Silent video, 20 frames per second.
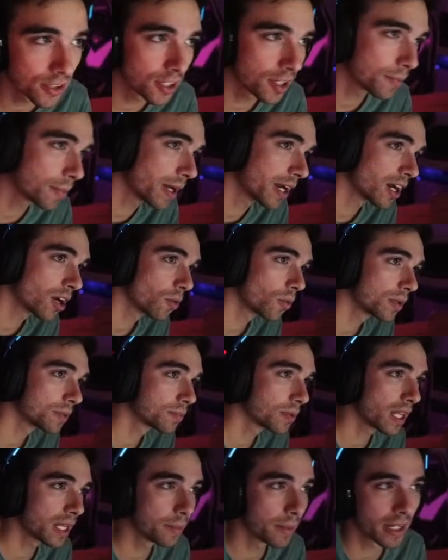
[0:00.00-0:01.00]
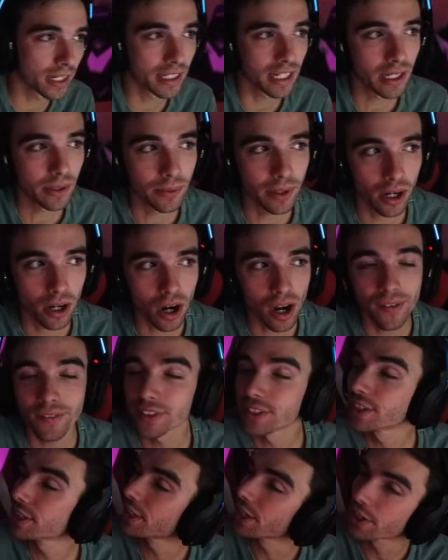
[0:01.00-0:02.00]
up by our one playmaking. We are
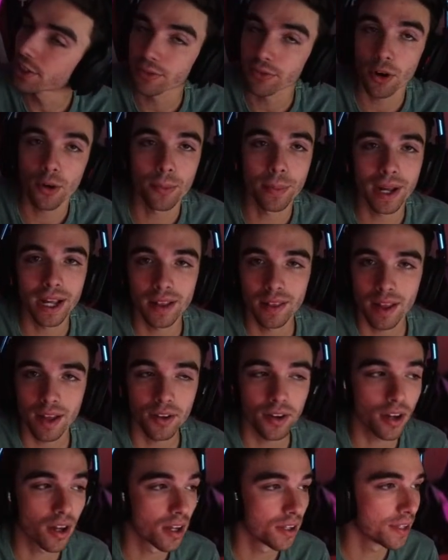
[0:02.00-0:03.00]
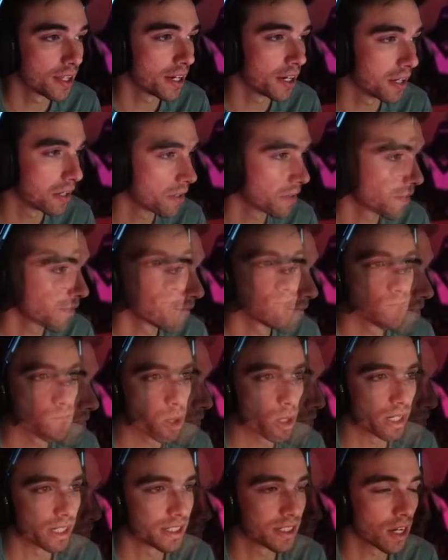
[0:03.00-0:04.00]
obviously going to throw Bailout on there.
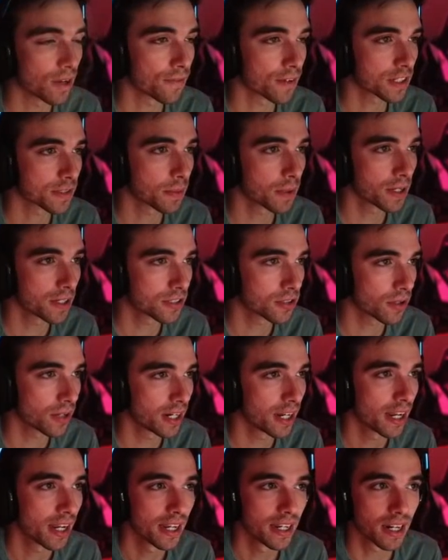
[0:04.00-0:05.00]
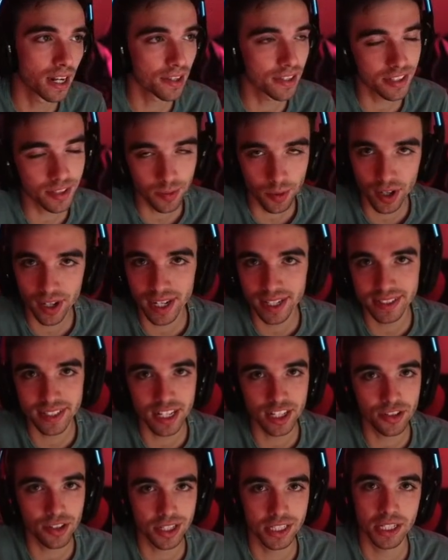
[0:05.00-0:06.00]
Pretty self-explanatory. Now, this is where it gets
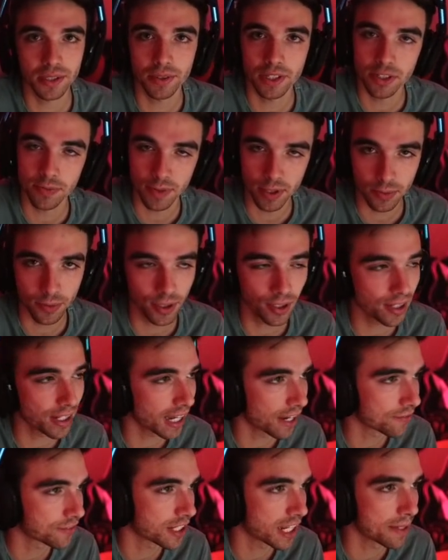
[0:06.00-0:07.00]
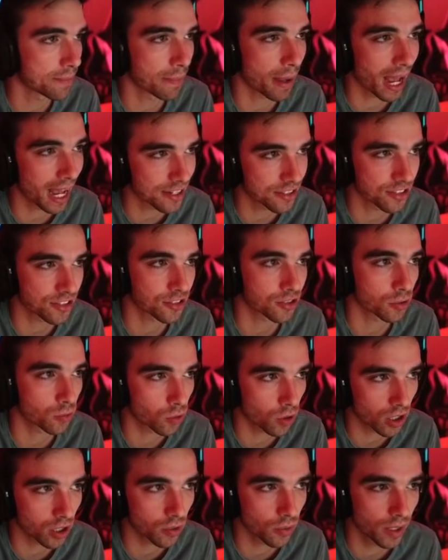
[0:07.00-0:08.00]
interesting with this build. We only have 10 badges to
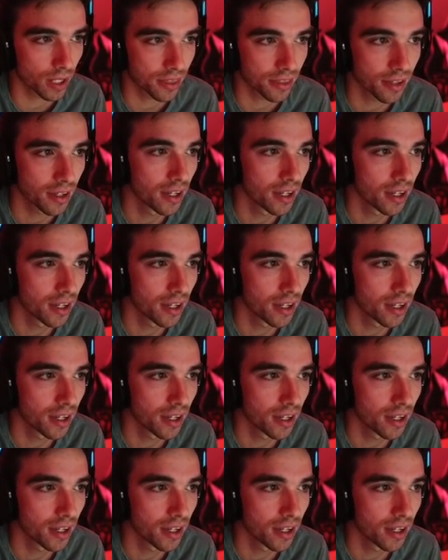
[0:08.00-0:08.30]
work with.